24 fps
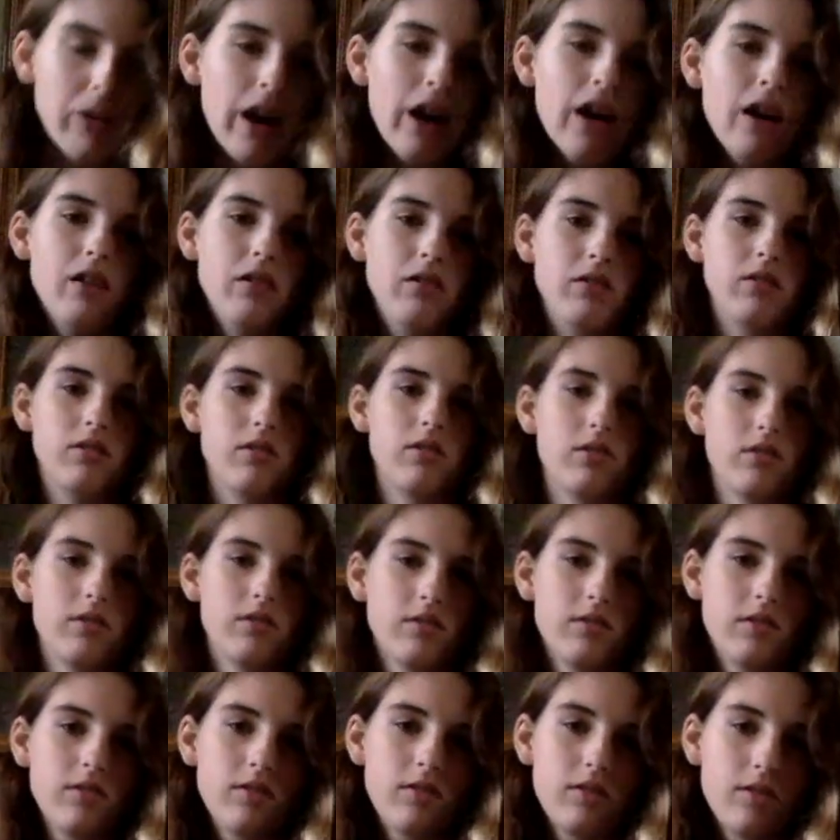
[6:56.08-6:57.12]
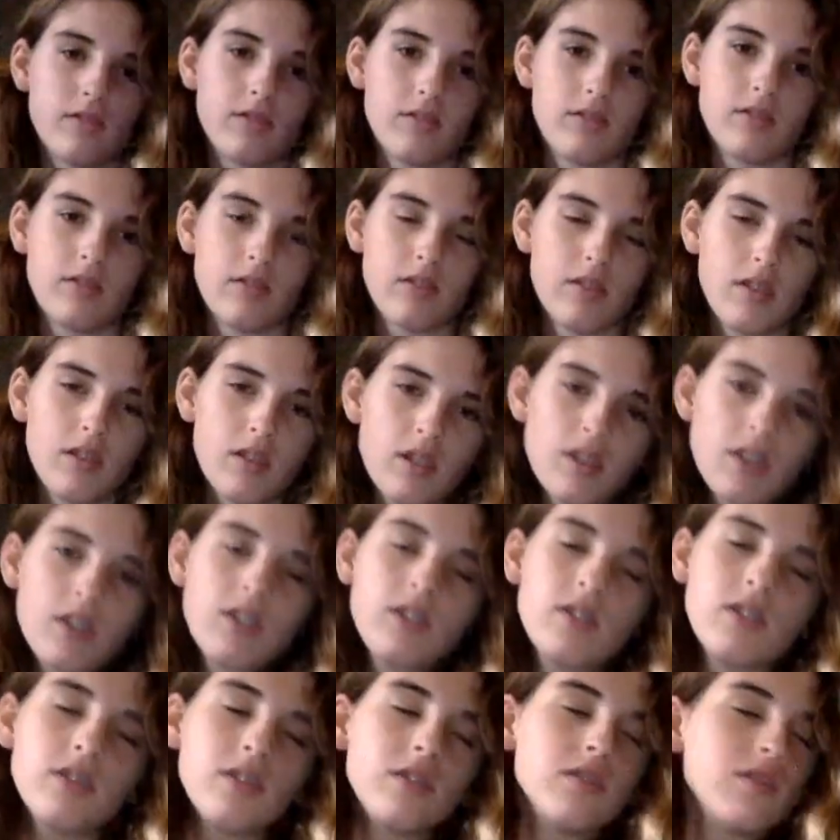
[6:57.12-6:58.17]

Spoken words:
The person shown says nothing.